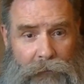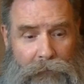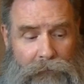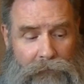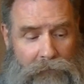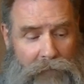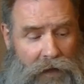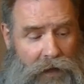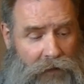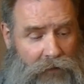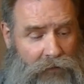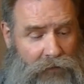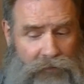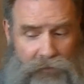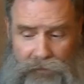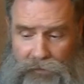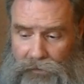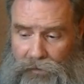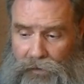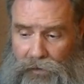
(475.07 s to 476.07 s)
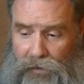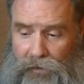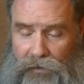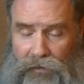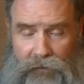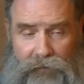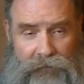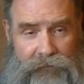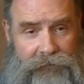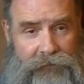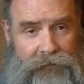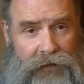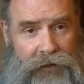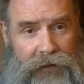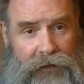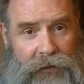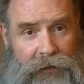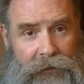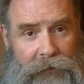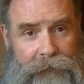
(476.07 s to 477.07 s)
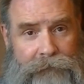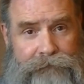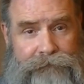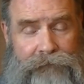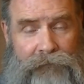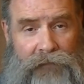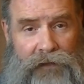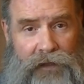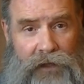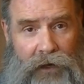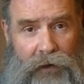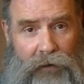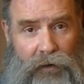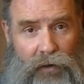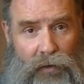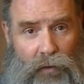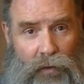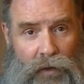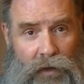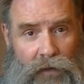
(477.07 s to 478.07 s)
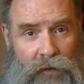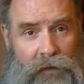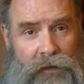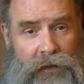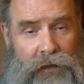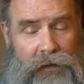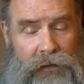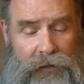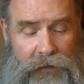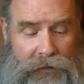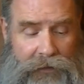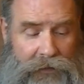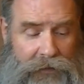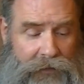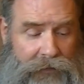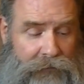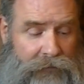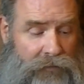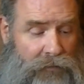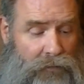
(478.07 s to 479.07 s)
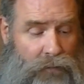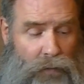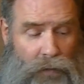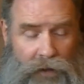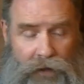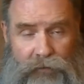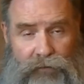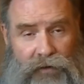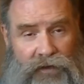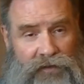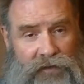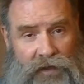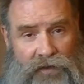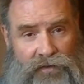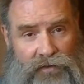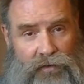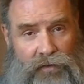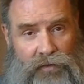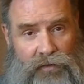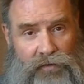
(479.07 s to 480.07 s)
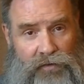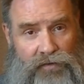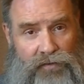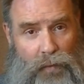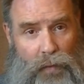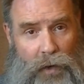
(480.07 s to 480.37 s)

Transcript: bottles of carrier oil and whatever essential oils you